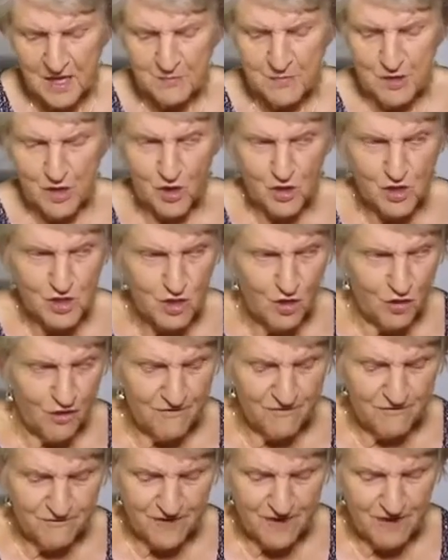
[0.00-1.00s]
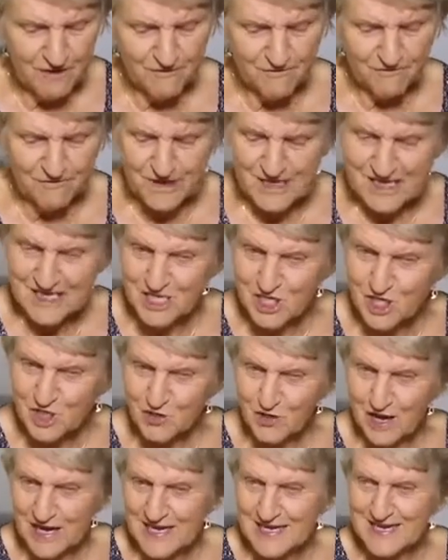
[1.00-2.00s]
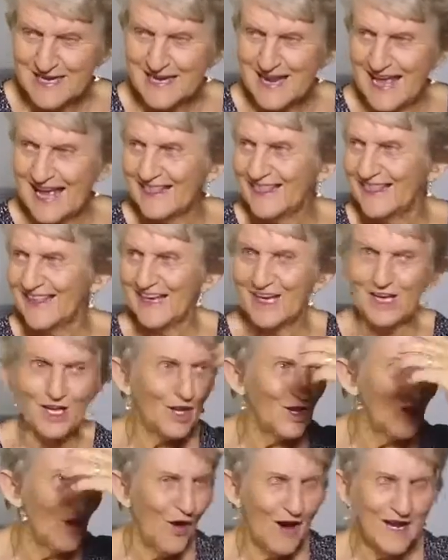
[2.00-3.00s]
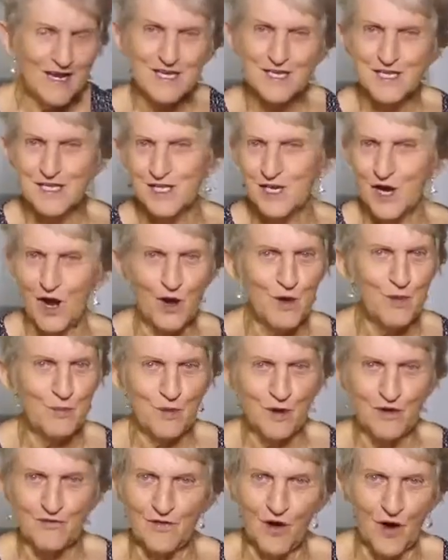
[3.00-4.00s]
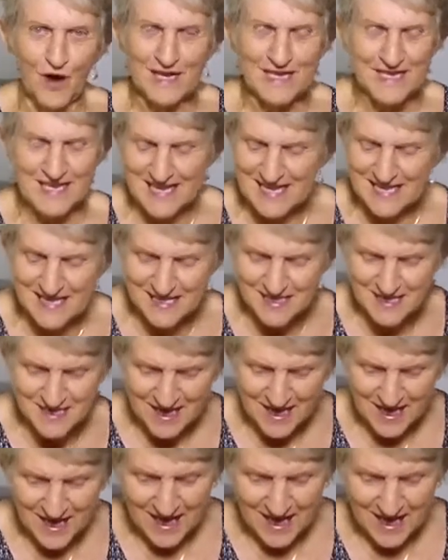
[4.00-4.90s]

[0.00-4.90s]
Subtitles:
because I feel frustrated at the kaleidoscope of ideas